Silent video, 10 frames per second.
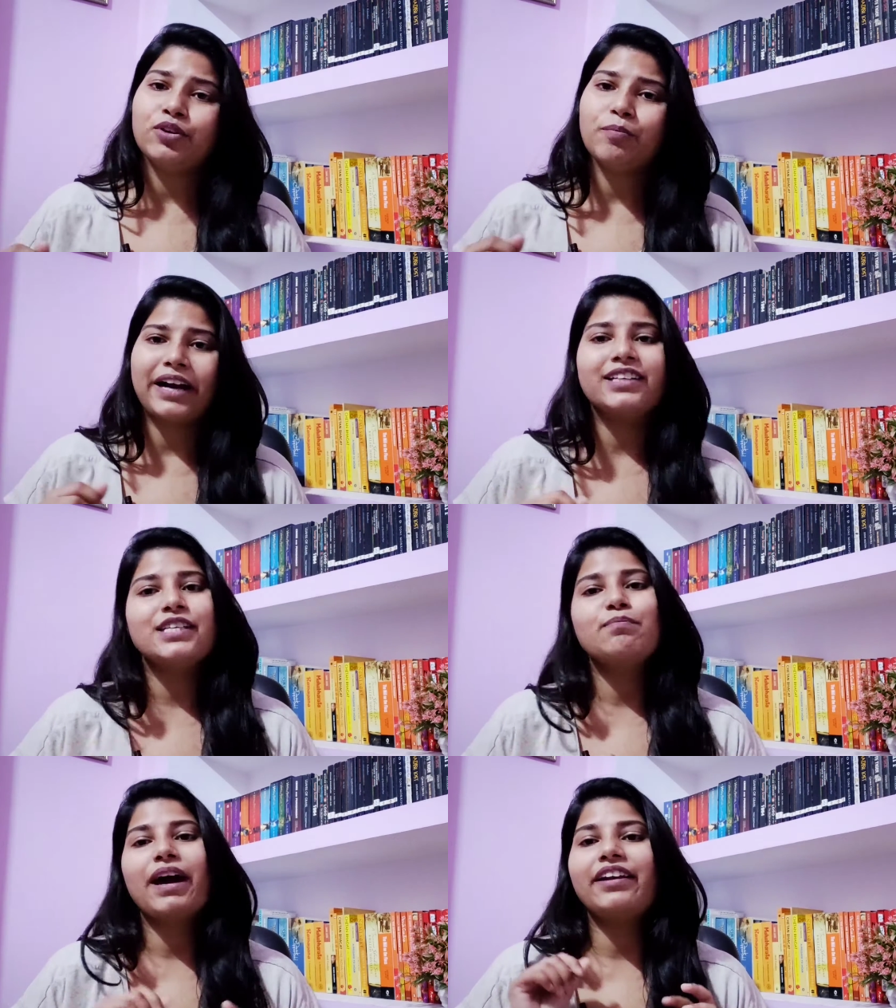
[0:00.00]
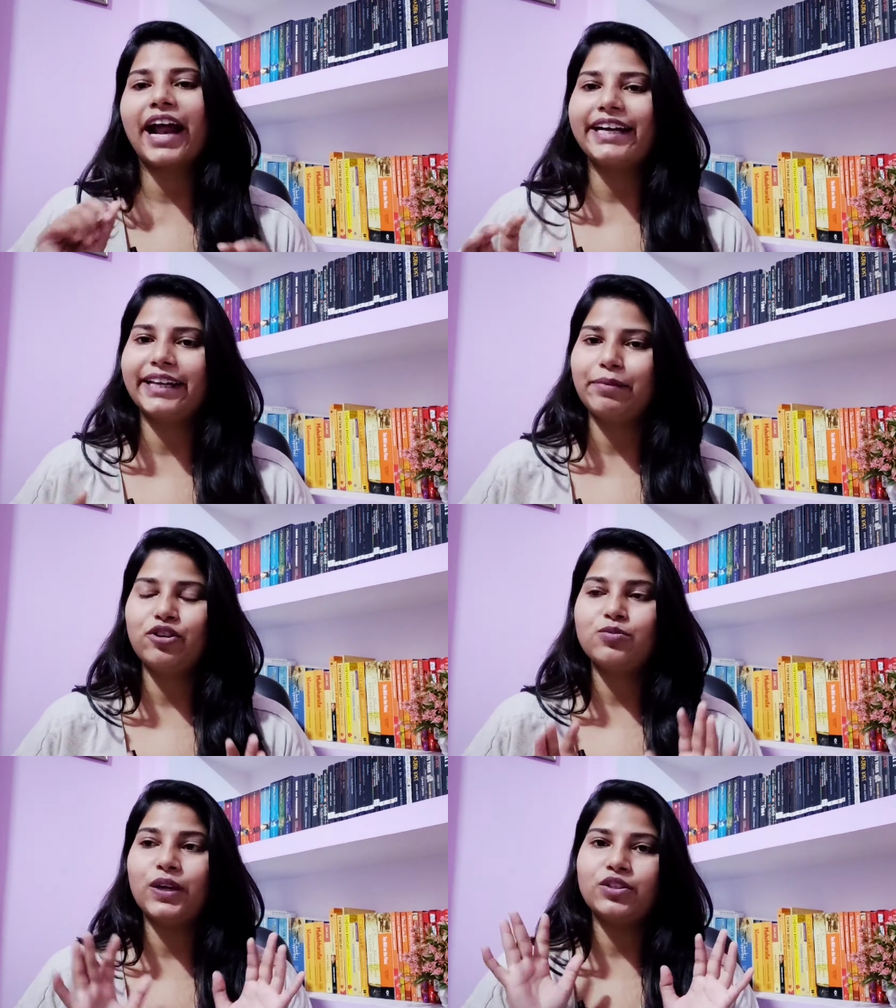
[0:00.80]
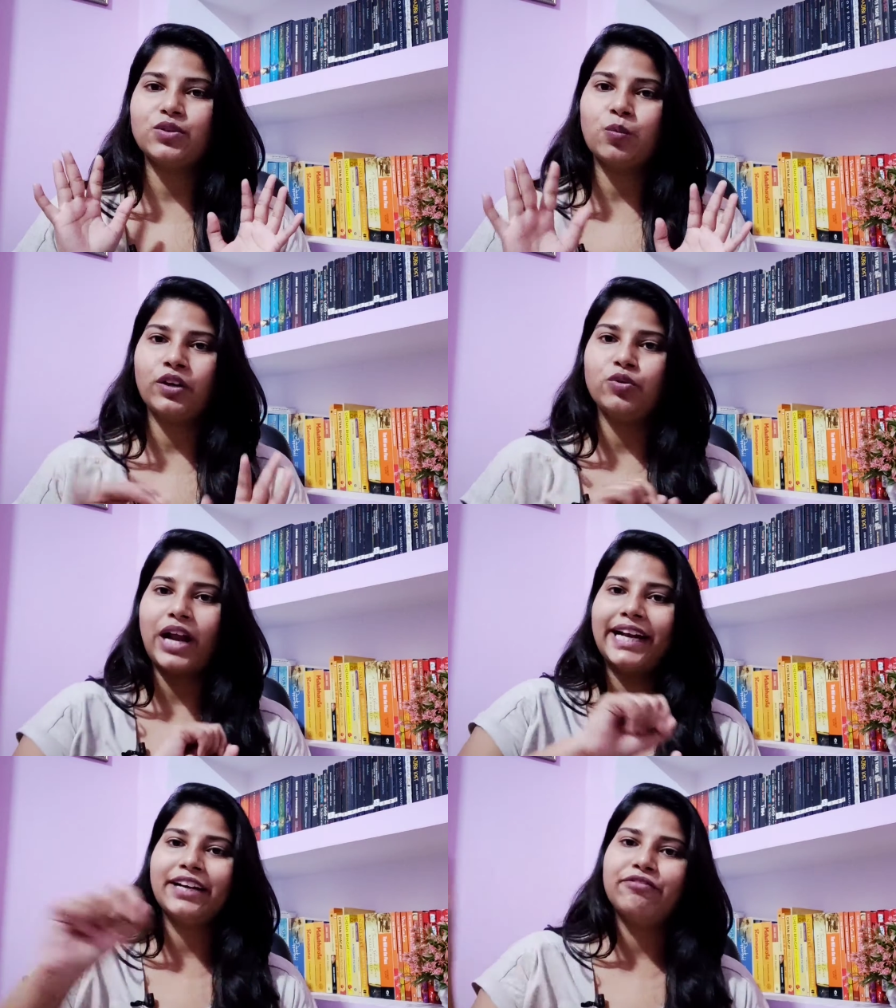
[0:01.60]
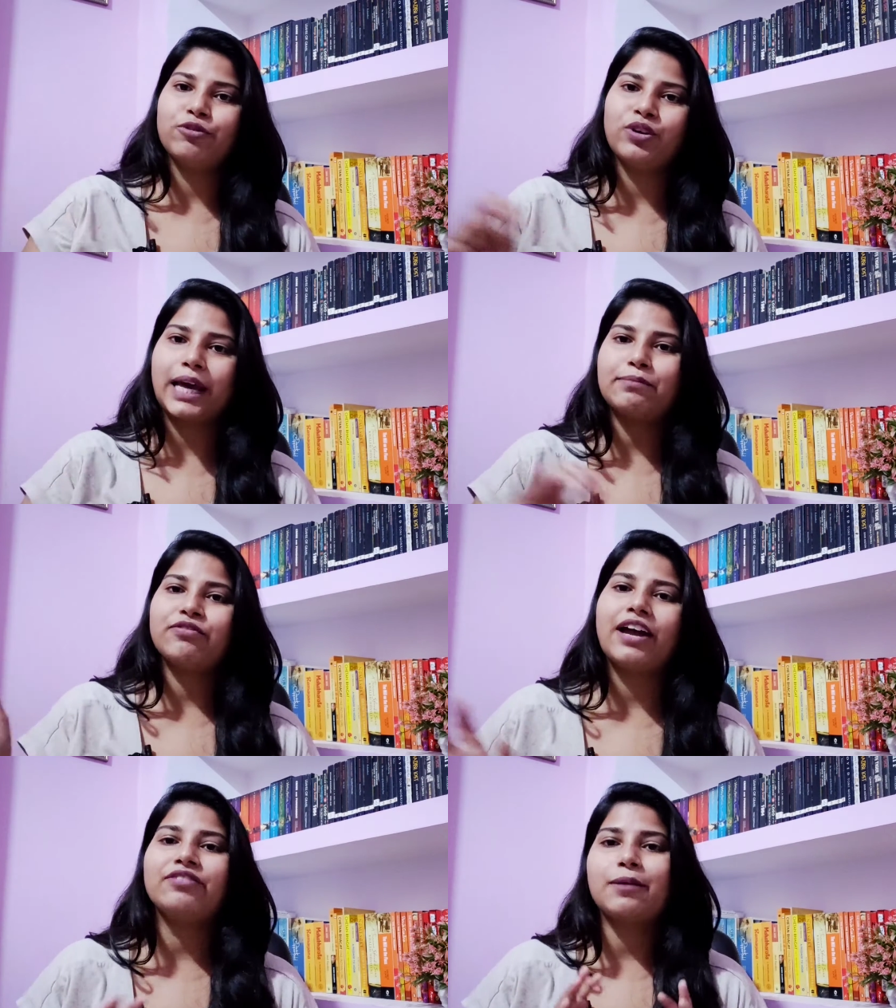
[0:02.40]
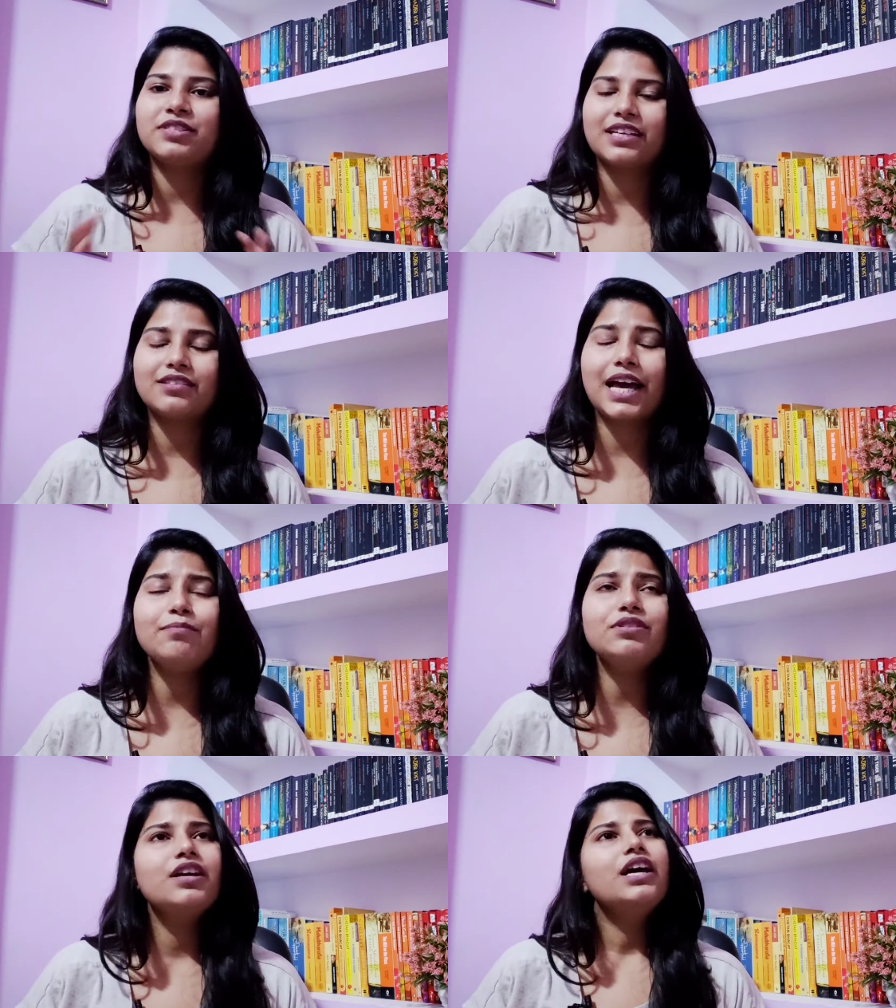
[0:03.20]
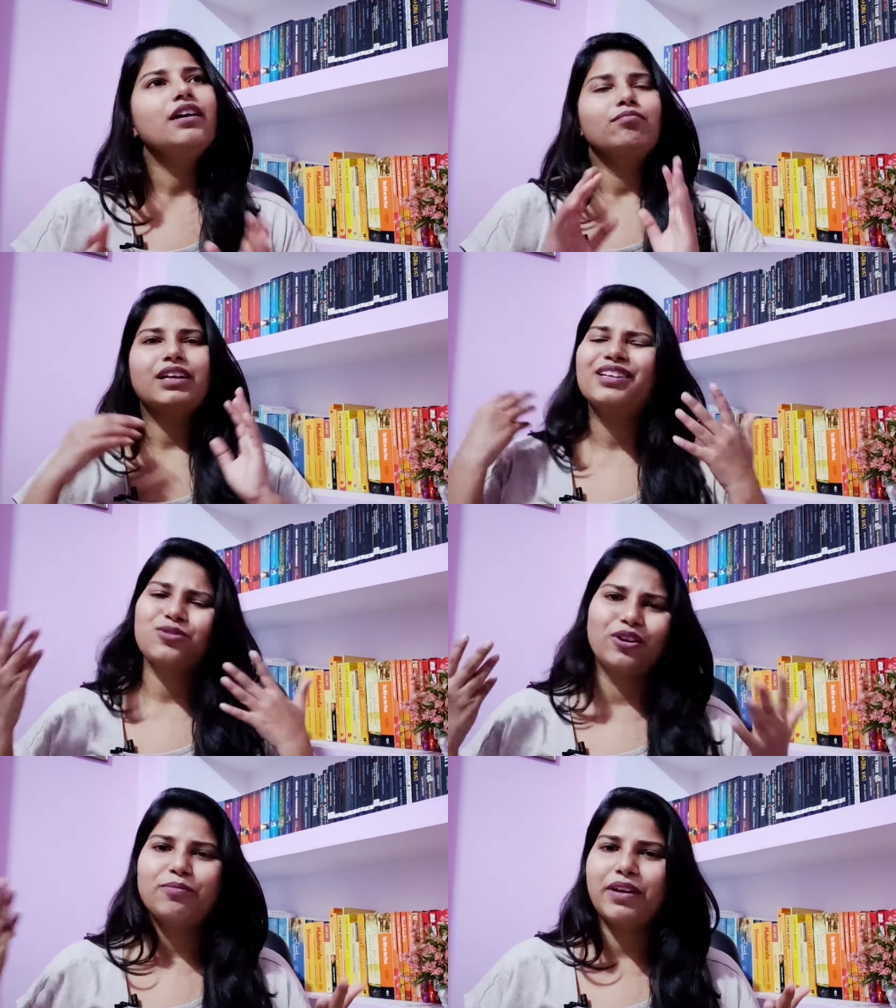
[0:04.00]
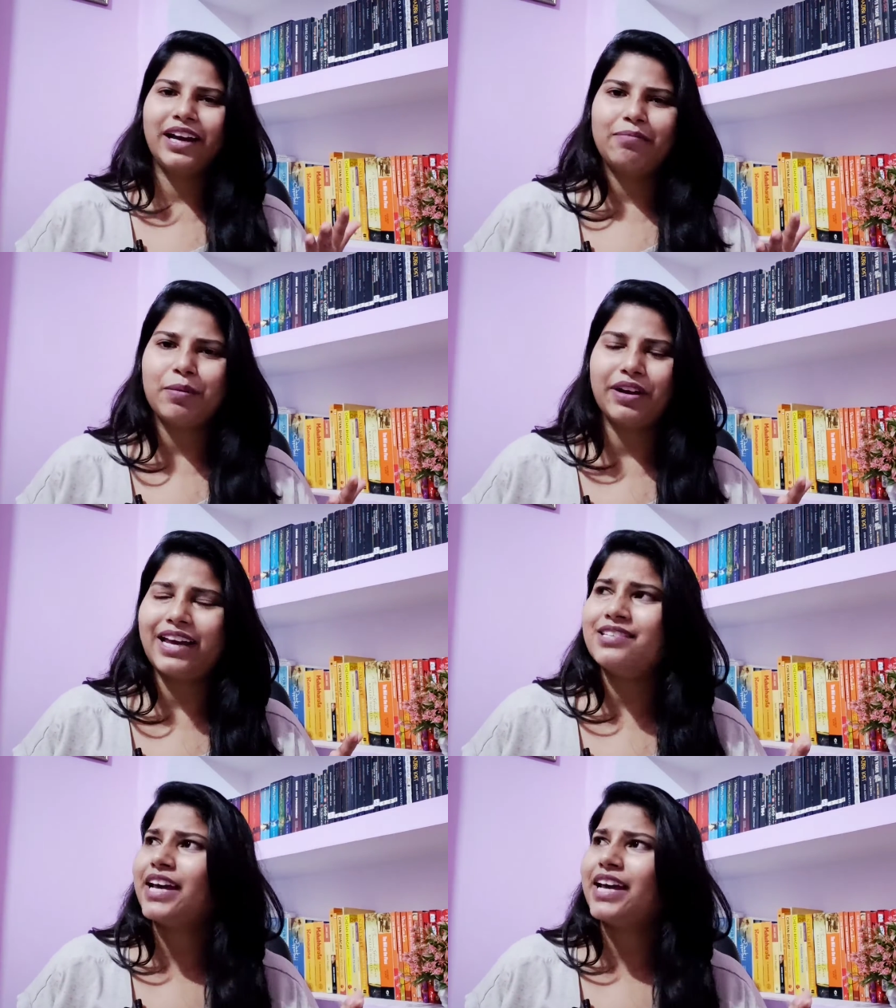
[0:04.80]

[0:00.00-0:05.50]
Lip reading: practice it by writing, because when you write it 4 times, 5 times, 6 times, it is going to get memorized.